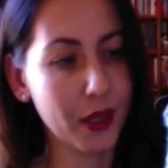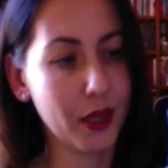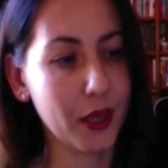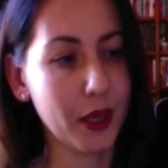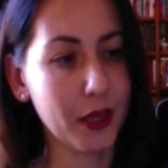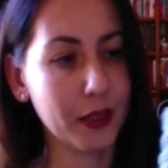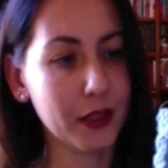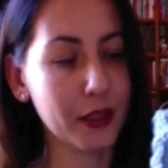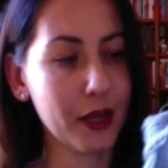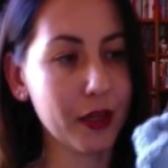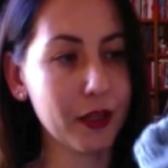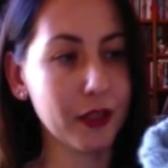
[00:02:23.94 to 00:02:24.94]
and it
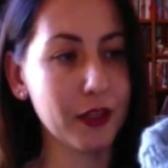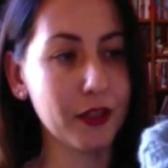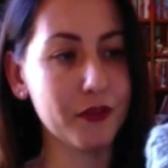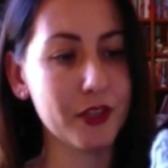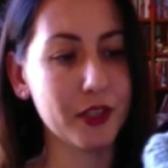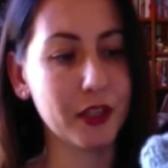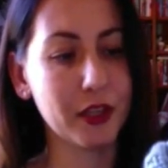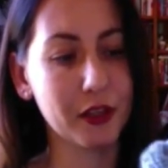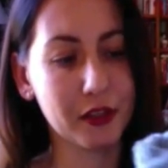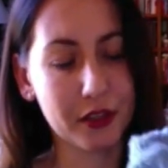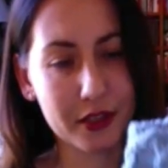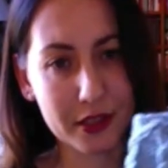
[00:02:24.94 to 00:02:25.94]
kind of gives it
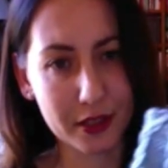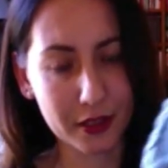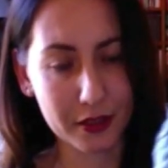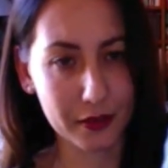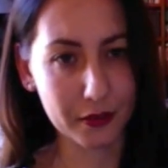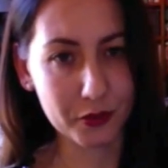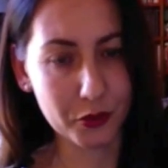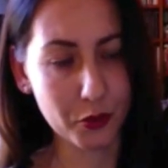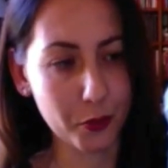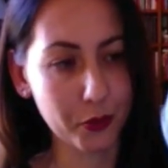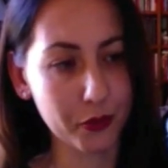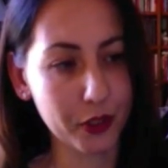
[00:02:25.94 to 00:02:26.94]
character to your
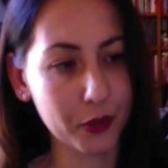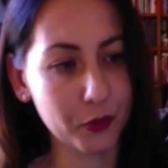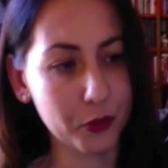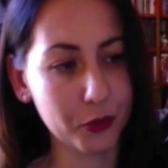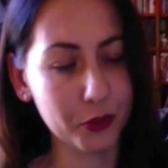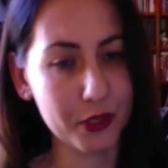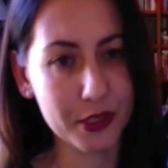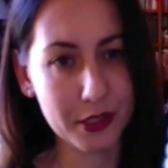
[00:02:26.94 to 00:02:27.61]
plain boots.